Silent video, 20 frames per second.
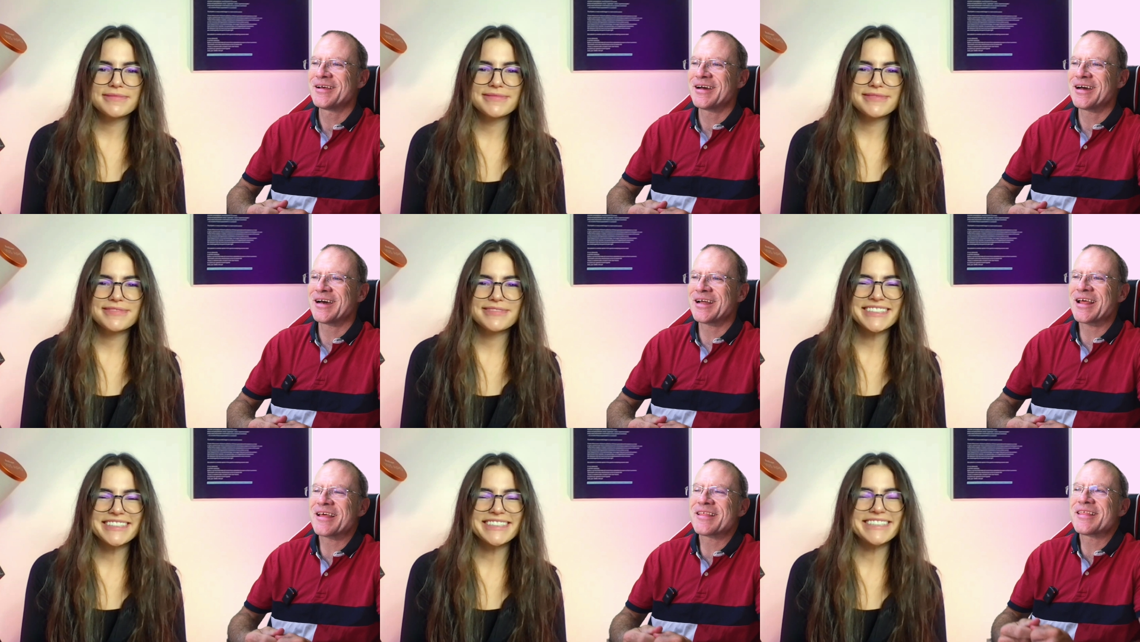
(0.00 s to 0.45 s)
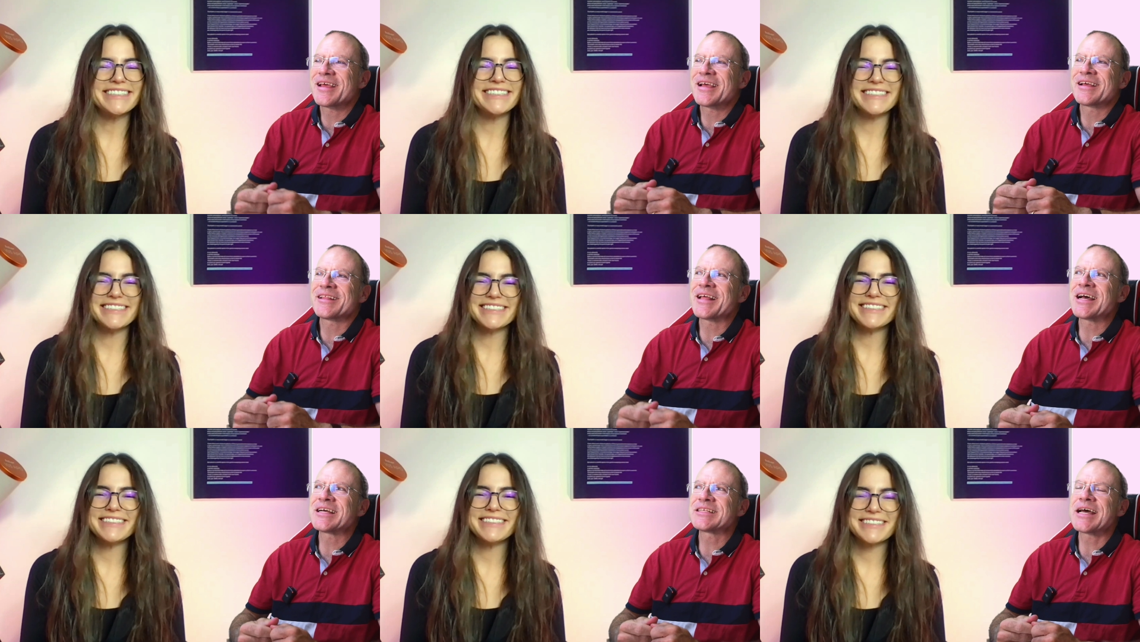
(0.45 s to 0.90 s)
Speaker 1: And I
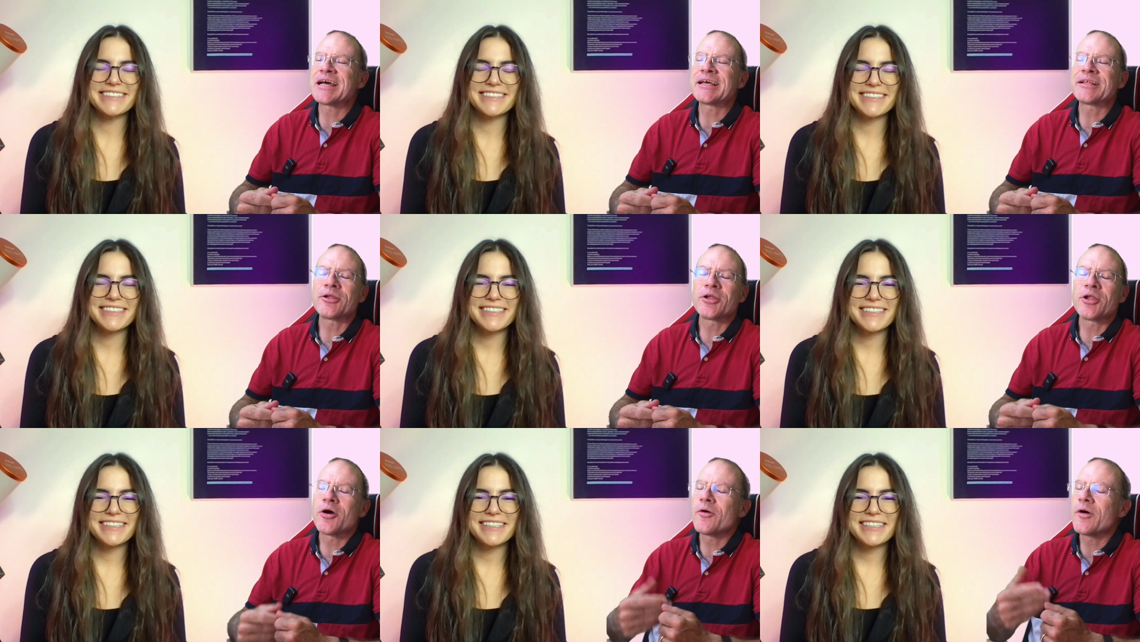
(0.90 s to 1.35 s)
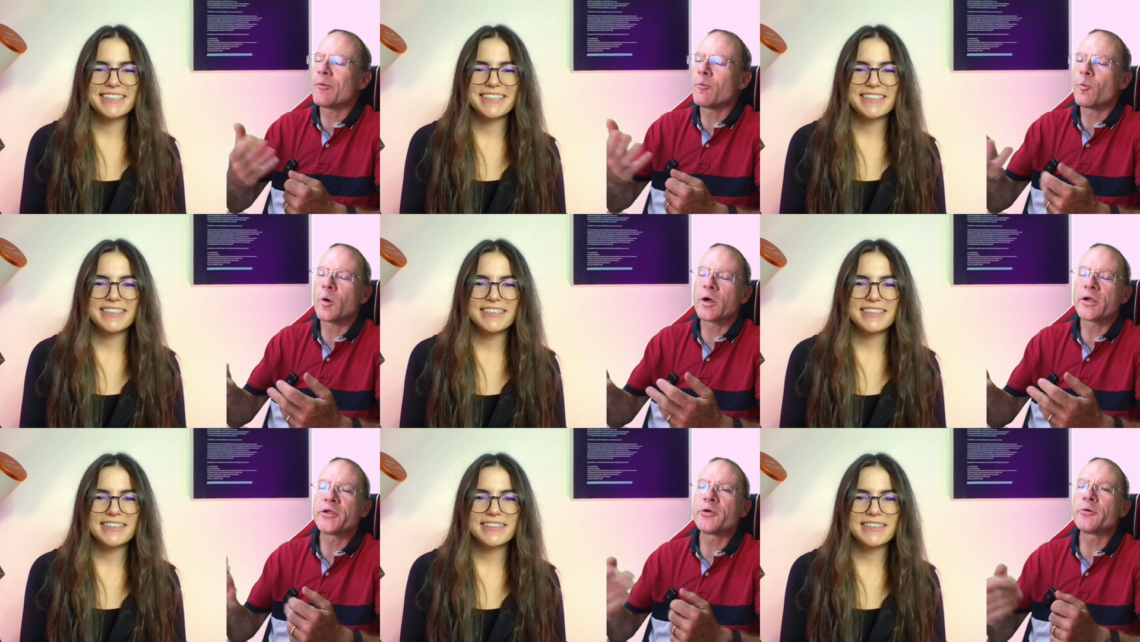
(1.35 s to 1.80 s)
think that's, I don't know
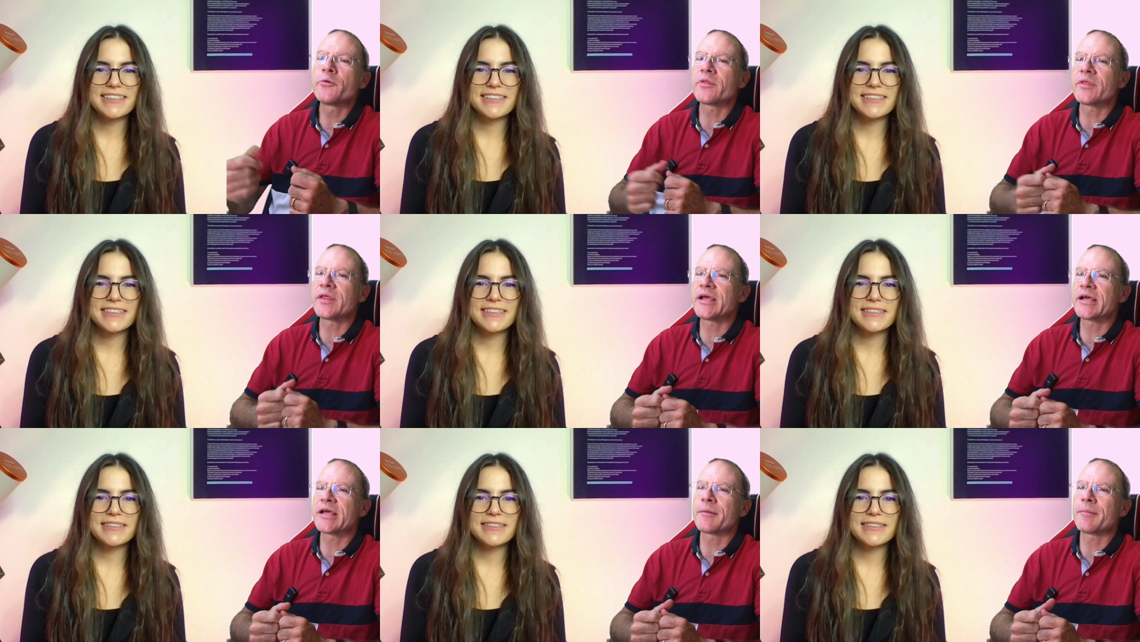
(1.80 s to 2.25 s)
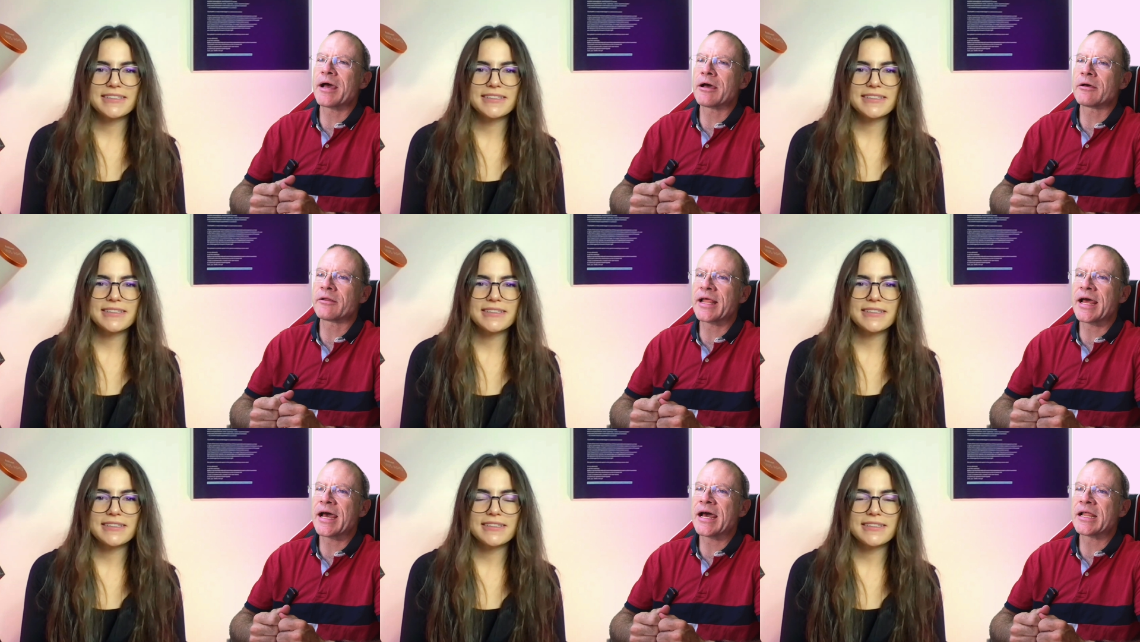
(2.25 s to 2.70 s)
what you think
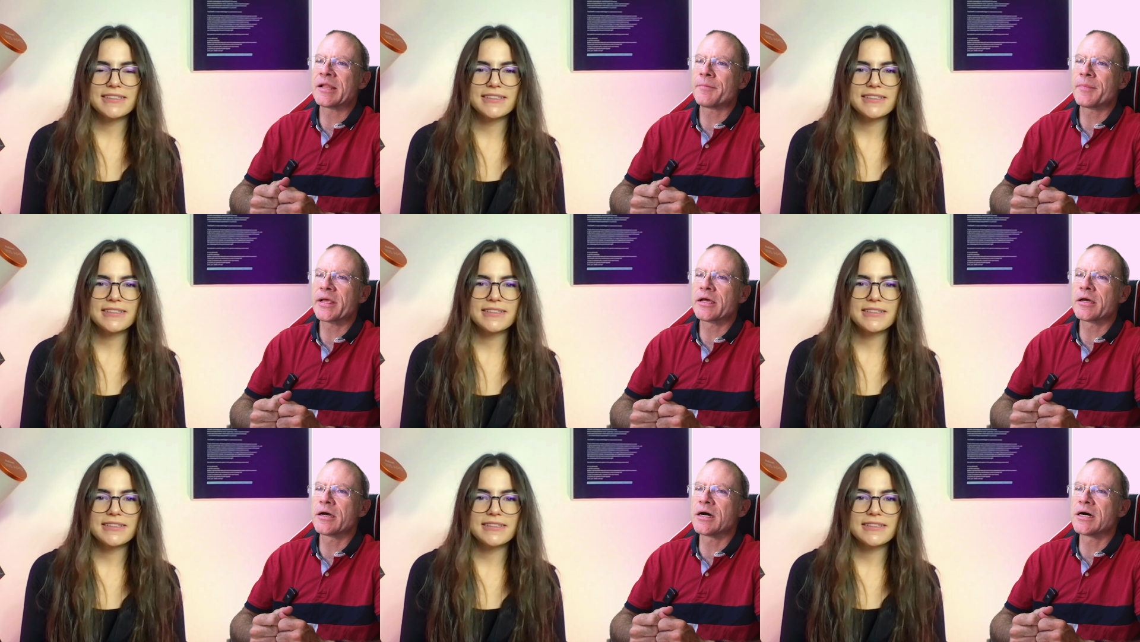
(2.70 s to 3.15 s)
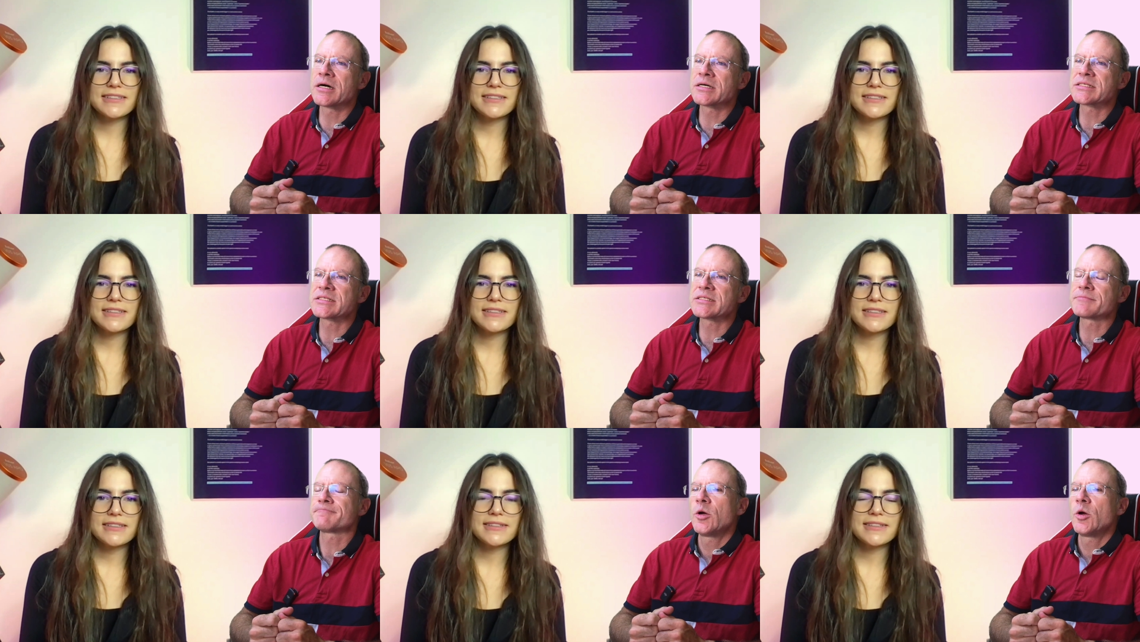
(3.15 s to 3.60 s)
about that,
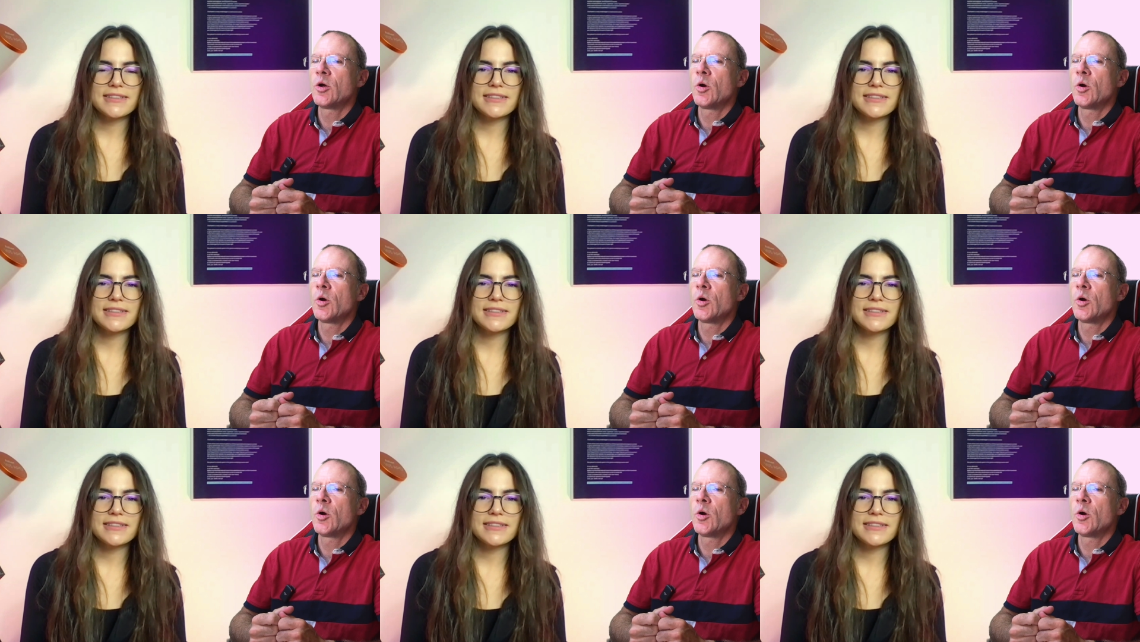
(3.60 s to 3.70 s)
because